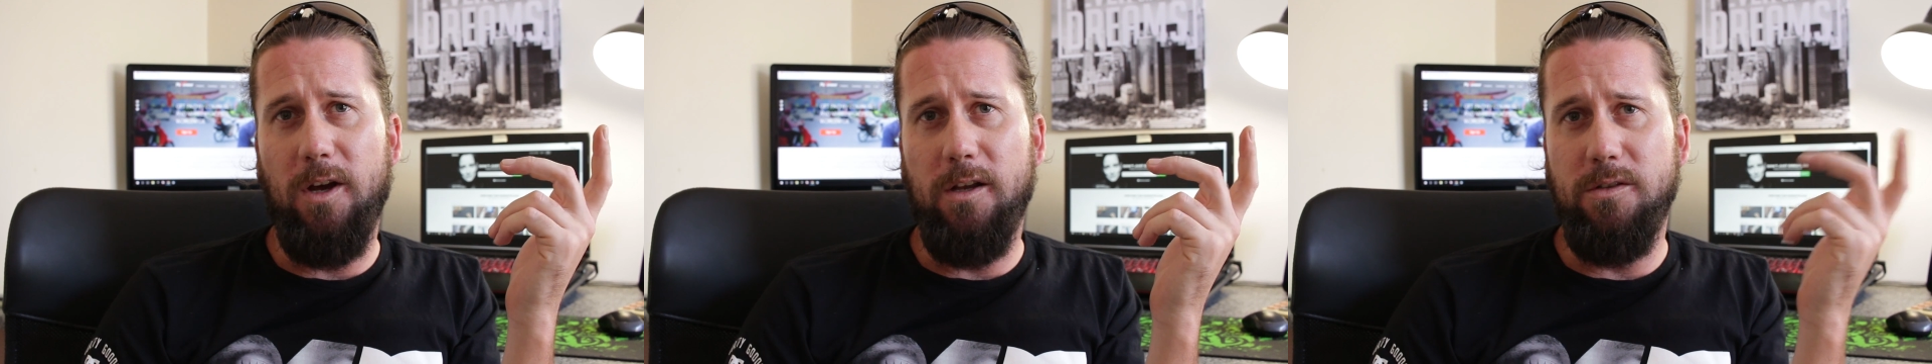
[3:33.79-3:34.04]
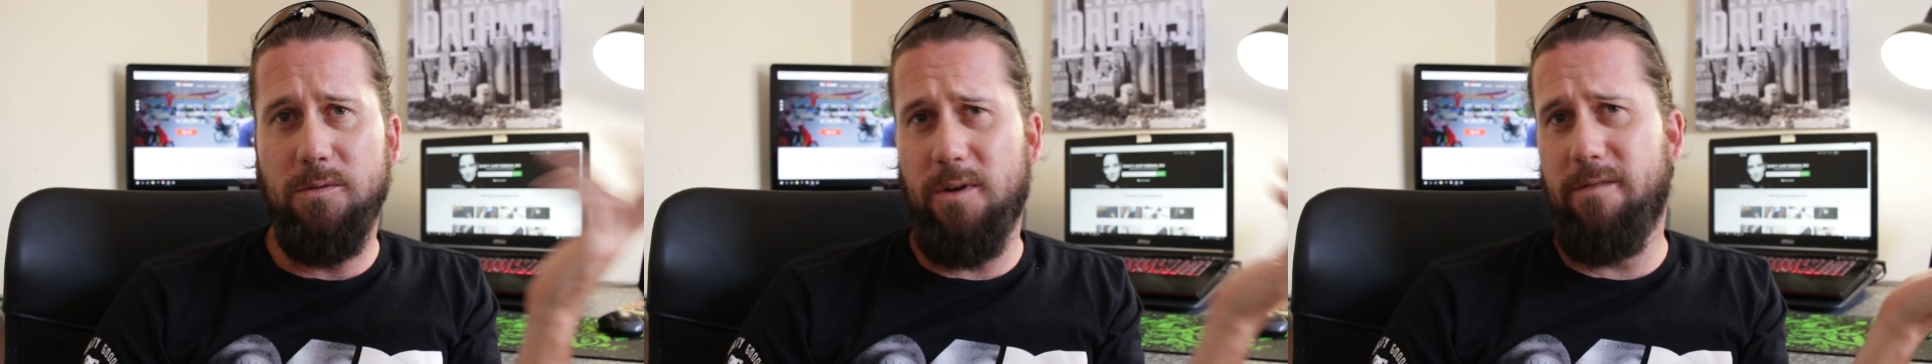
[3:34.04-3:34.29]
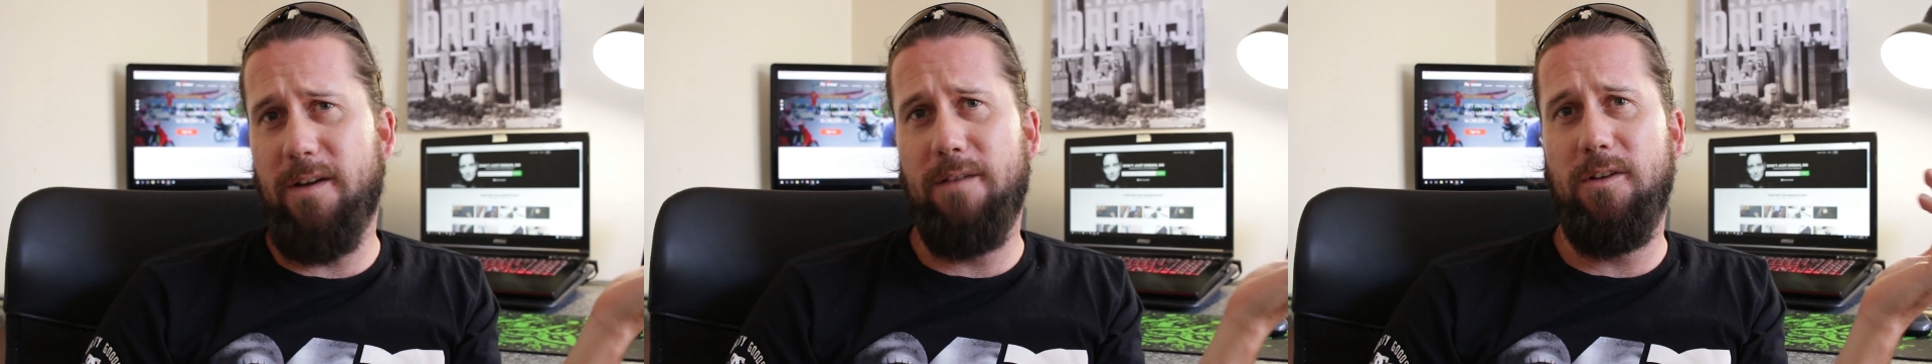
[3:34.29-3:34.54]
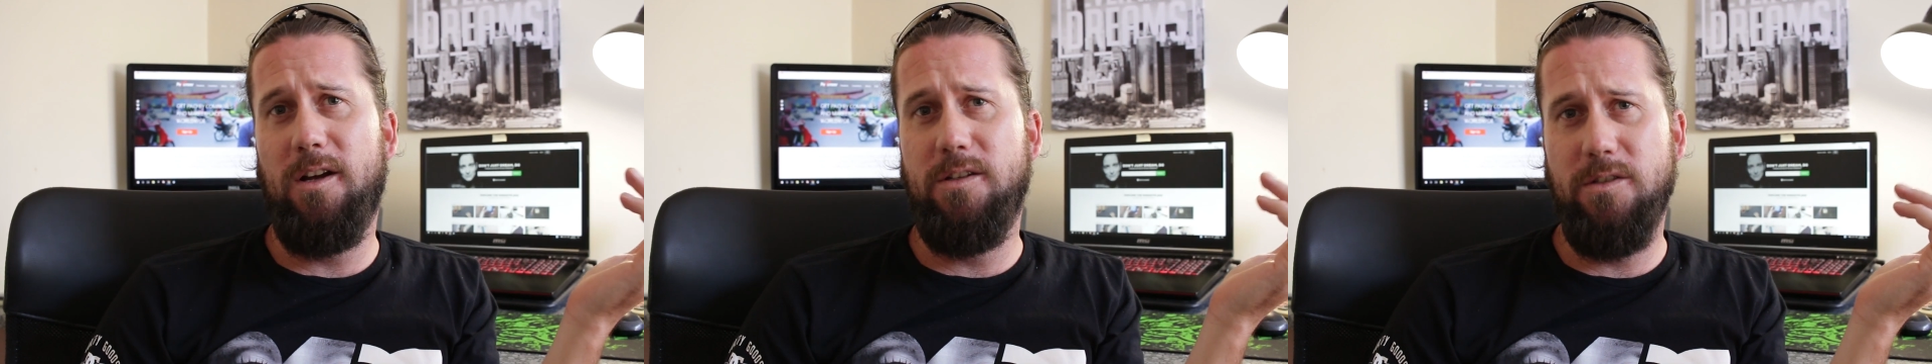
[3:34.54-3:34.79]

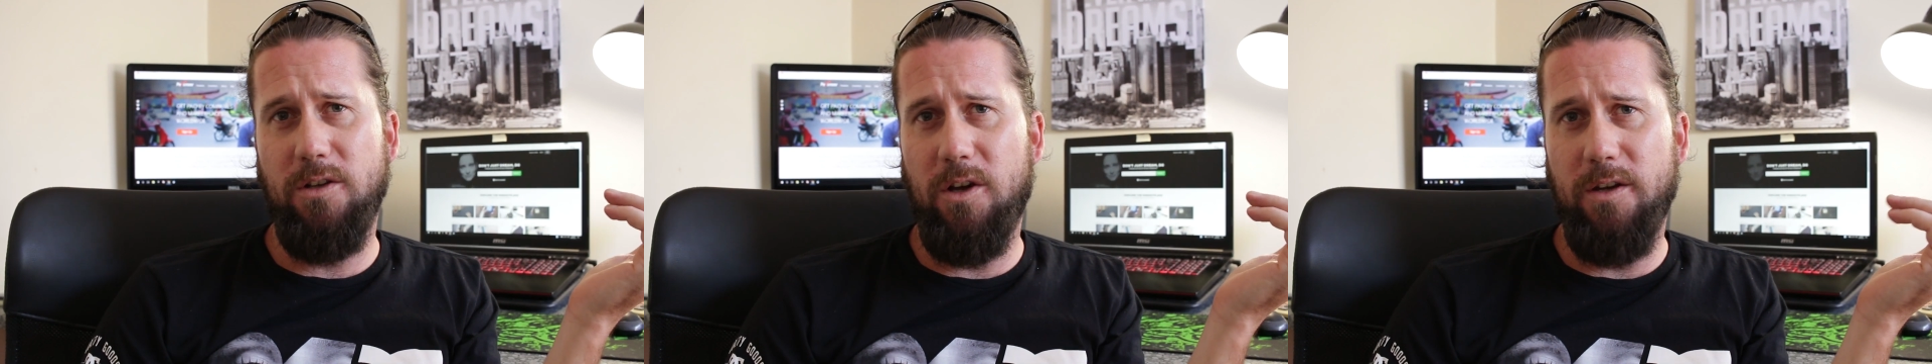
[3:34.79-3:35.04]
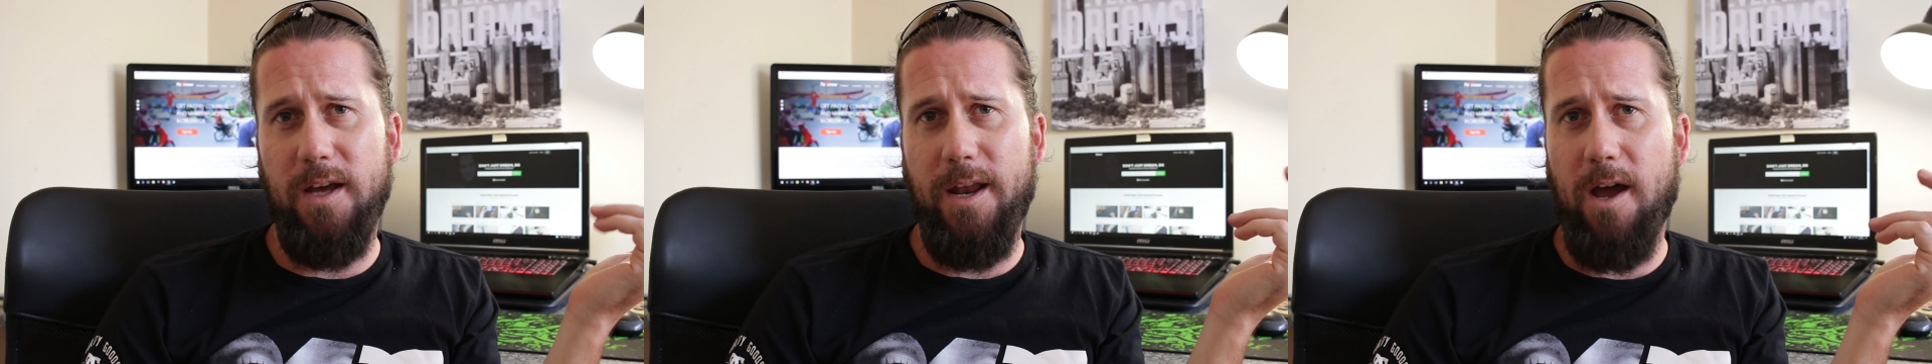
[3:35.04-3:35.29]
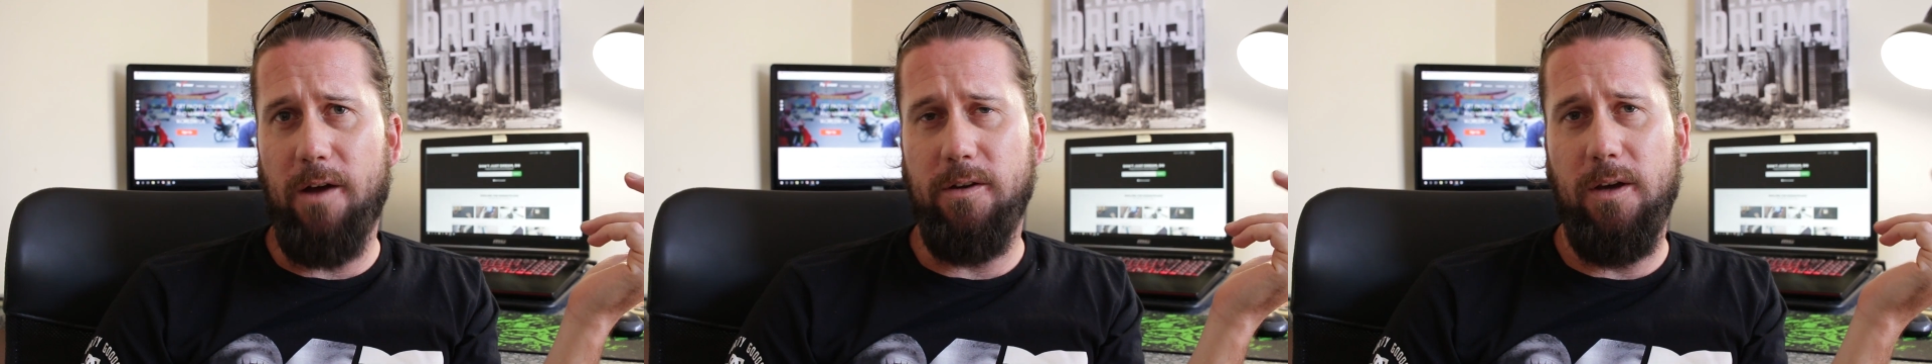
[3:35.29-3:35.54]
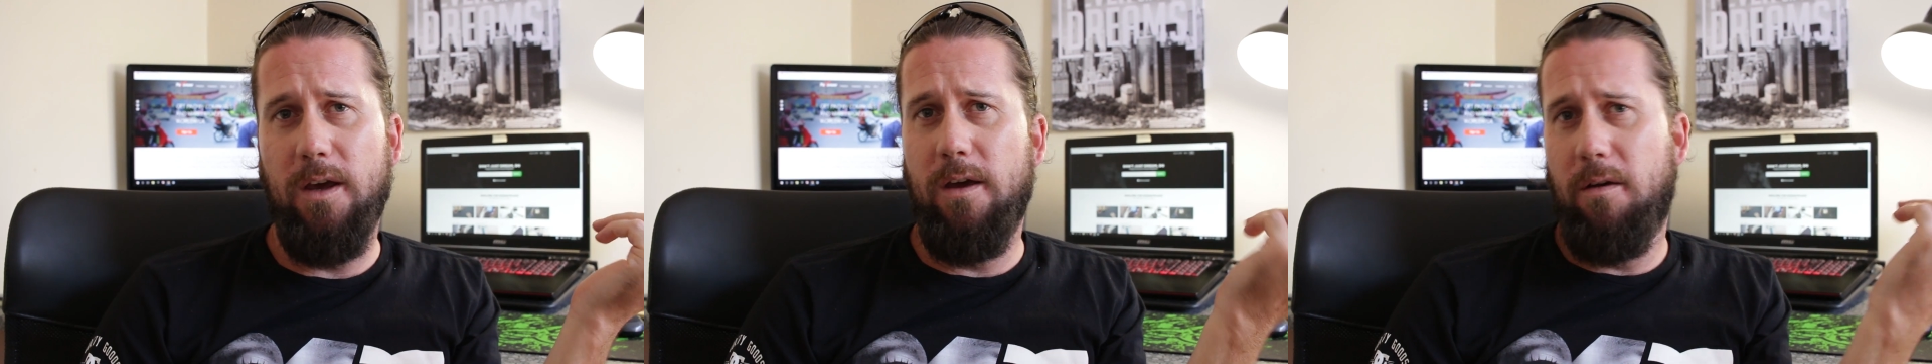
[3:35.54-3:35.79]
$25 is a good night out.